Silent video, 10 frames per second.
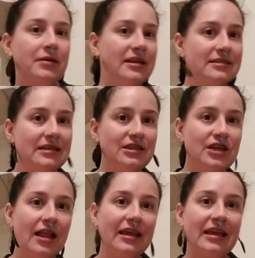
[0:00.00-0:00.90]
he doesn't eat
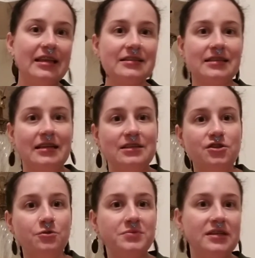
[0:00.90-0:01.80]
jelly, he doesn't eat
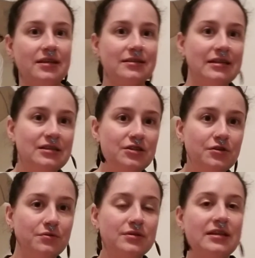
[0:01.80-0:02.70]
soups, he doesn't eat
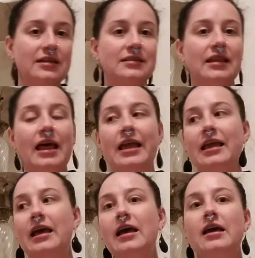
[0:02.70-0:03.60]
stews, he doesn't like,
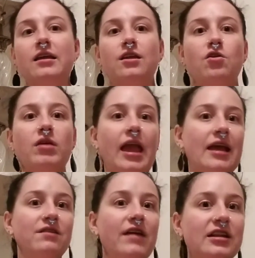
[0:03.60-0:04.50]

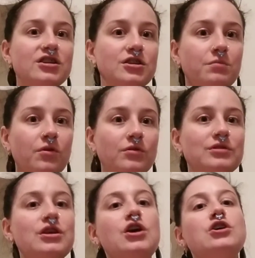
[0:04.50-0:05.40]
canned vegetables.